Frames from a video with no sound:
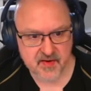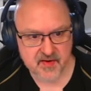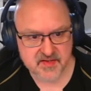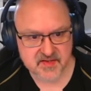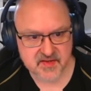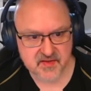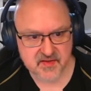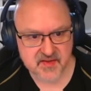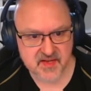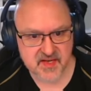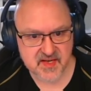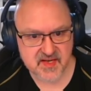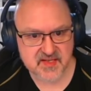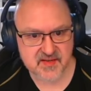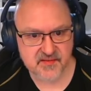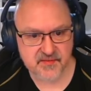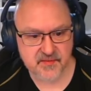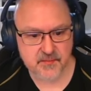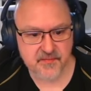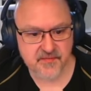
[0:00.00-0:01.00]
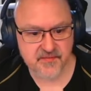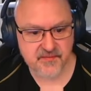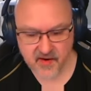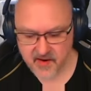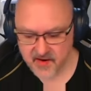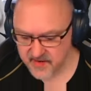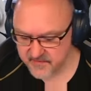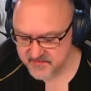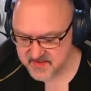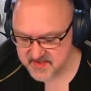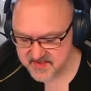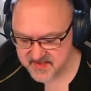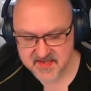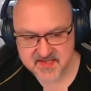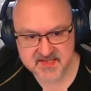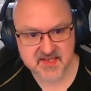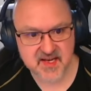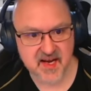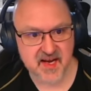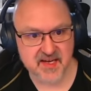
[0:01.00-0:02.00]
So these are from 5,
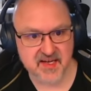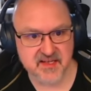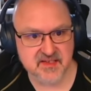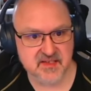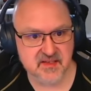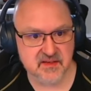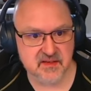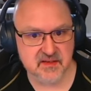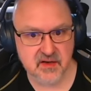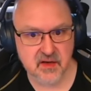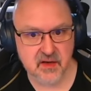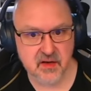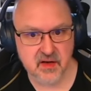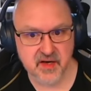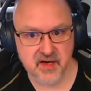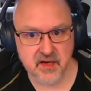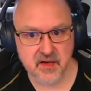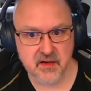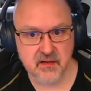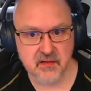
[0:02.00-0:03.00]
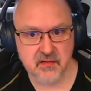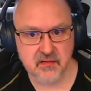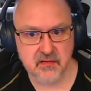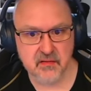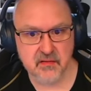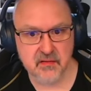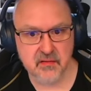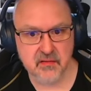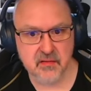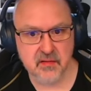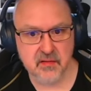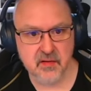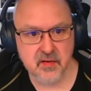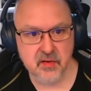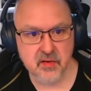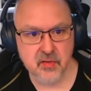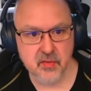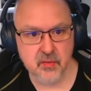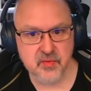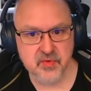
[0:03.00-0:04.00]
6, 8, and 9,
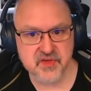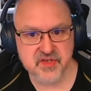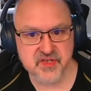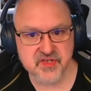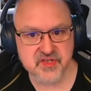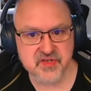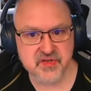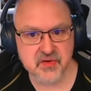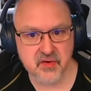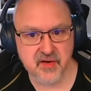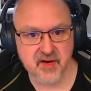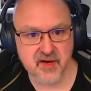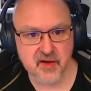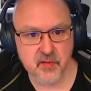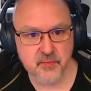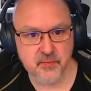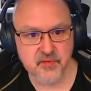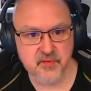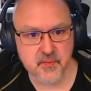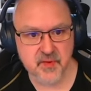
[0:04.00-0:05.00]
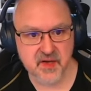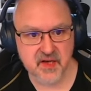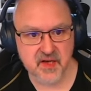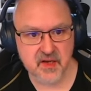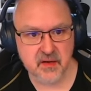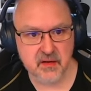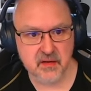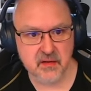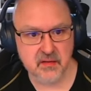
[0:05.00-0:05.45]
which has not helped me.